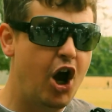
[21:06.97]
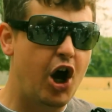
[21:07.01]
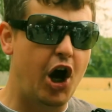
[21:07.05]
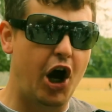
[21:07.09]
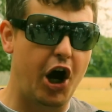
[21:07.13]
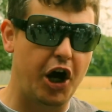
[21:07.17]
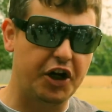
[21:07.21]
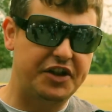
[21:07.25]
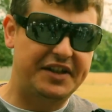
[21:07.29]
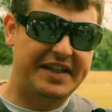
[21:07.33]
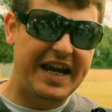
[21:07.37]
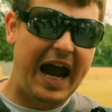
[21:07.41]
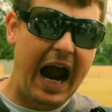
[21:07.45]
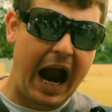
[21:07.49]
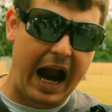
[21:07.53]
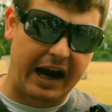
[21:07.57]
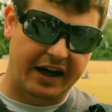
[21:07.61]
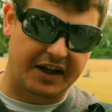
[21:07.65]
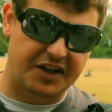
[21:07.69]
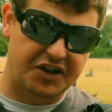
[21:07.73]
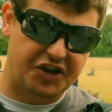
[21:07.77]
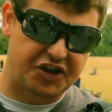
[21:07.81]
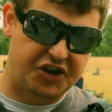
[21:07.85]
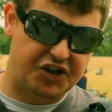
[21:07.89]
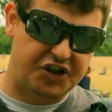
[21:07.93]
Her
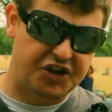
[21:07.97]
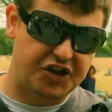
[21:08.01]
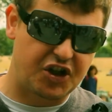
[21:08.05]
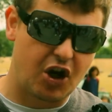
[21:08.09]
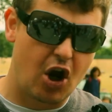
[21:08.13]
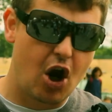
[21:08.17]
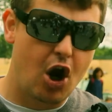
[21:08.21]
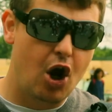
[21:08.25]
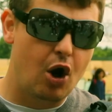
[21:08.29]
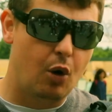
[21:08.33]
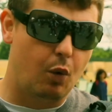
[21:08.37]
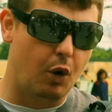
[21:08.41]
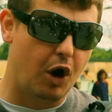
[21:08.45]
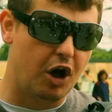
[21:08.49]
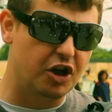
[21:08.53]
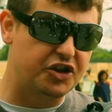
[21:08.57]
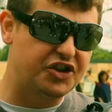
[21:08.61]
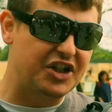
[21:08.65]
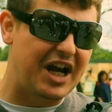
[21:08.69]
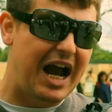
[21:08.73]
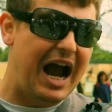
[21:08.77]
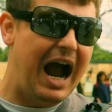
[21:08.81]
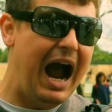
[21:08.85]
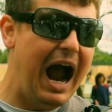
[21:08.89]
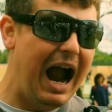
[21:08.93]
text
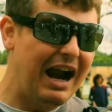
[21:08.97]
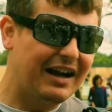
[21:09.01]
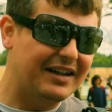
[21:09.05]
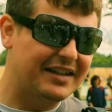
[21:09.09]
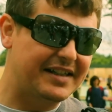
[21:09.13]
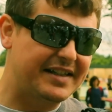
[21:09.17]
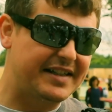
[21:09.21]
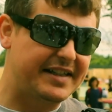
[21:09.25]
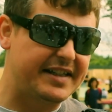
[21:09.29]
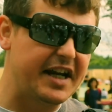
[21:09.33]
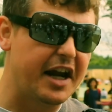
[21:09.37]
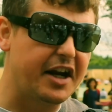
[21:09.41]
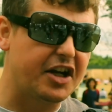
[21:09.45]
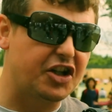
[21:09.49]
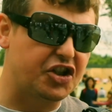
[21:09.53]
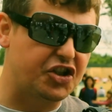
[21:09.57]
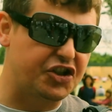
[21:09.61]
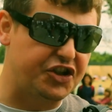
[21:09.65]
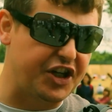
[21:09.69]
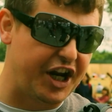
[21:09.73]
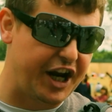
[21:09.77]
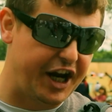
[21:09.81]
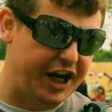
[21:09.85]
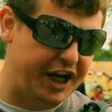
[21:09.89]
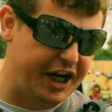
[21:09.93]
was Acts
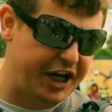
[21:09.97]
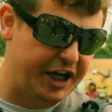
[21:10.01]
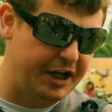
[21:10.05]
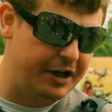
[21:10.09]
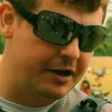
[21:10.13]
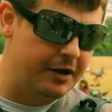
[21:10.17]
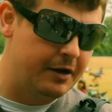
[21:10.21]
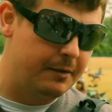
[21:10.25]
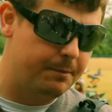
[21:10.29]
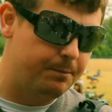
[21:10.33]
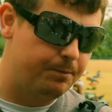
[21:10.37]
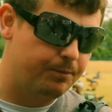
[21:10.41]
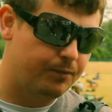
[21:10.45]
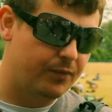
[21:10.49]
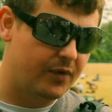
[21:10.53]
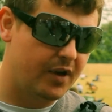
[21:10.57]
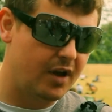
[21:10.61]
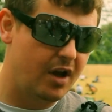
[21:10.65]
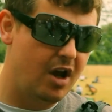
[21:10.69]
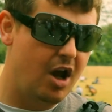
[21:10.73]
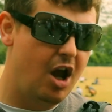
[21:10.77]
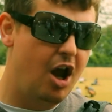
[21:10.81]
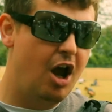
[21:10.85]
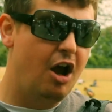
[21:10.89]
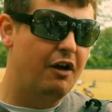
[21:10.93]
16,
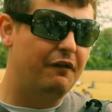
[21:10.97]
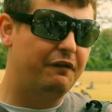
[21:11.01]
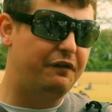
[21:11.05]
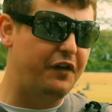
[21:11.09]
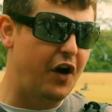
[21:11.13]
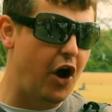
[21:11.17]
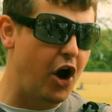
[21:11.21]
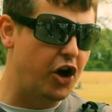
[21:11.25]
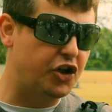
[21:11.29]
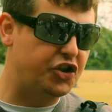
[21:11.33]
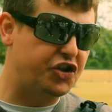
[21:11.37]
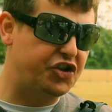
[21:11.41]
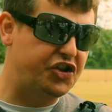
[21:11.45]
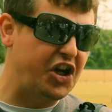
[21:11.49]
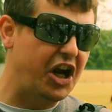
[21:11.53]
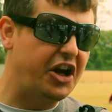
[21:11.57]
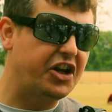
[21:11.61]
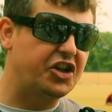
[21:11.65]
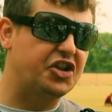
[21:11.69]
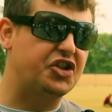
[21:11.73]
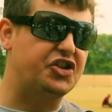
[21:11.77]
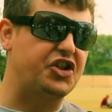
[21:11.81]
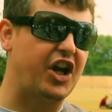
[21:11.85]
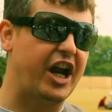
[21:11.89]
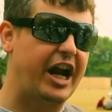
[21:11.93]
verse
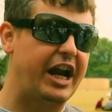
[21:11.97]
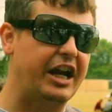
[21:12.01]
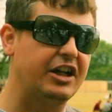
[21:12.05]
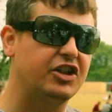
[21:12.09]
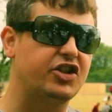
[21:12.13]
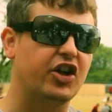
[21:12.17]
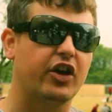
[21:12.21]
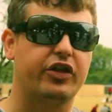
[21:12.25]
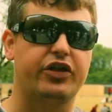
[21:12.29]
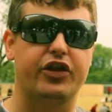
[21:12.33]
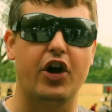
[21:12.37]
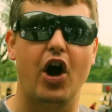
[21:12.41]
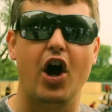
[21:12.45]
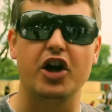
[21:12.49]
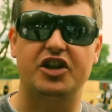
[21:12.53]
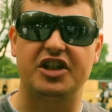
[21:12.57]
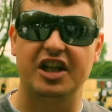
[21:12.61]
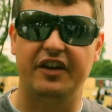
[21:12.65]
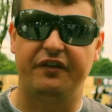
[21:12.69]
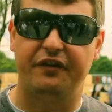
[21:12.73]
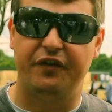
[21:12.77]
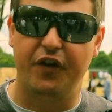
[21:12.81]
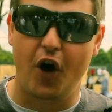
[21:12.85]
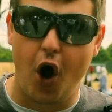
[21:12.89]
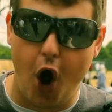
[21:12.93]
16 to
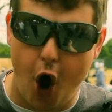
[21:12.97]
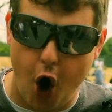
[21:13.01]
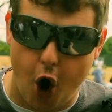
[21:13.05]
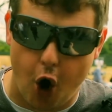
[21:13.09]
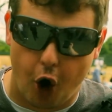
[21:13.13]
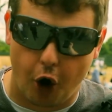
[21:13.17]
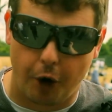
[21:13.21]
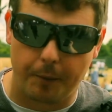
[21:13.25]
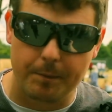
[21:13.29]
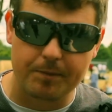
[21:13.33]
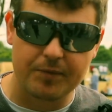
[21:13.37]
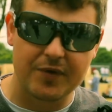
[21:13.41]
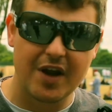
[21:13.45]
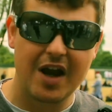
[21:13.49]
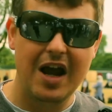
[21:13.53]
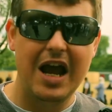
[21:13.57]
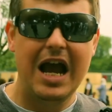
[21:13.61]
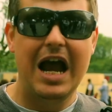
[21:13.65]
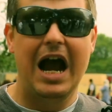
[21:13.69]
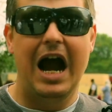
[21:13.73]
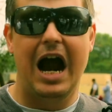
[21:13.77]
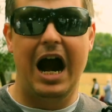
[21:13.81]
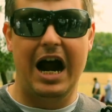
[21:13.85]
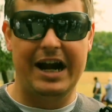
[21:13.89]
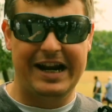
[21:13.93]
34,
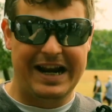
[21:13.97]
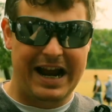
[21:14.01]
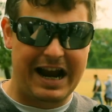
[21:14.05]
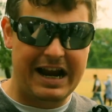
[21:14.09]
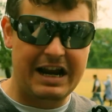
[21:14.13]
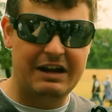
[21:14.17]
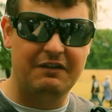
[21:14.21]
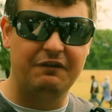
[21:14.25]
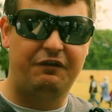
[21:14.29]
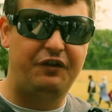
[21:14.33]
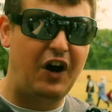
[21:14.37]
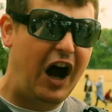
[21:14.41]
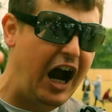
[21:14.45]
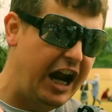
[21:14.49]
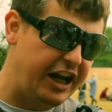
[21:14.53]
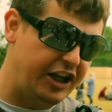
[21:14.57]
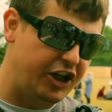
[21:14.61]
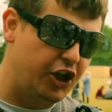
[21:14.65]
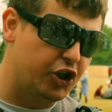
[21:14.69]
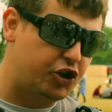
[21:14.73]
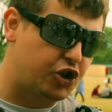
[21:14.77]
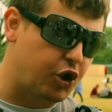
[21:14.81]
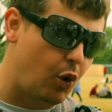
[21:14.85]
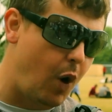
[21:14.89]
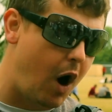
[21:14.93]
and I invite
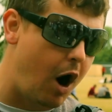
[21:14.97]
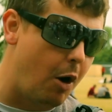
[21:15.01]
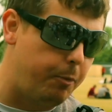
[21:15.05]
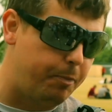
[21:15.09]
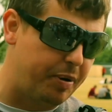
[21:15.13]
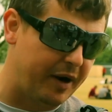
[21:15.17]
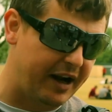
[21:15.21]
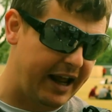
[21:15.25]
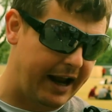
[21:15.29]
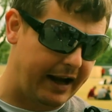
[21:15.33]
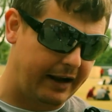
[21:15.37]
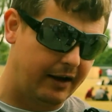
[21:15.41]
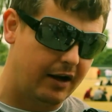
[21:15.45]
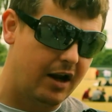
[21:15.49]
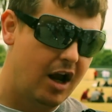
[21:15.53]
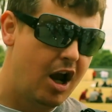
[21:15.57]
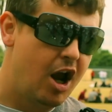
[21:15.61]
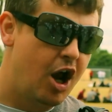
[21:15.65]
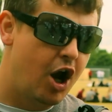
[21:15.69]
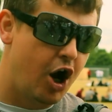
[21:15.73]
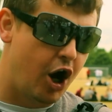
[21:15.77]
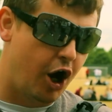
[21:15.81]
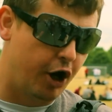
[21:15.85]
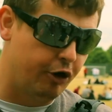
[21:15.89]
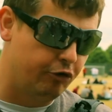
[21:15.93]
you to open it
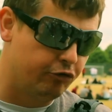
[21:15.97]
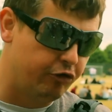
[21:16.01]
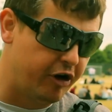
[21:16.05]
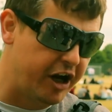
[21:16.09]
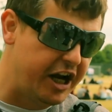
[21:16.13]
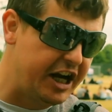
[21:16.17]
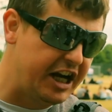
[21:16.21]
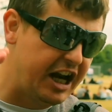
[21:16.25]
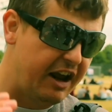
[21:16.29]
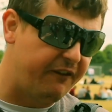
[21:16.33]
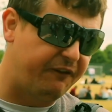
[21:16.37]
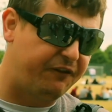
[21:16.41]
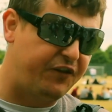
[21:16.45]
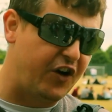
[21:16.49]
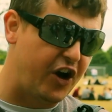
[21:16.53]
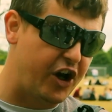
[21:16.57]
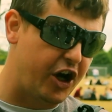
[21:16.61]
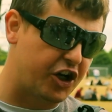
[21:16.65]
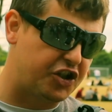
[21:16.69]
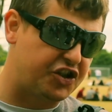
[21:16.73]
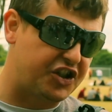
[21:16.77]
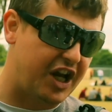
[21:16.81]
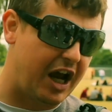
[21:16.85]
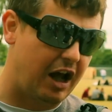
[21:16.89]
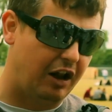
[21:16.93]
and read it for
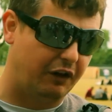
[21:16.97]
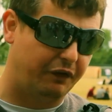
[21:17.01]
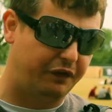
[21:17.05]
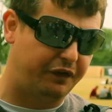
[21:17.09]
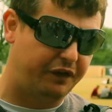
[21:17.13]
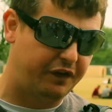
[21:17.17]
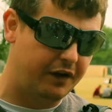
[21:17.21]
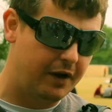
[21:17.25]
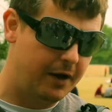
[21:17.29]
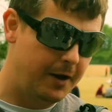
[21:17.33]
yourself,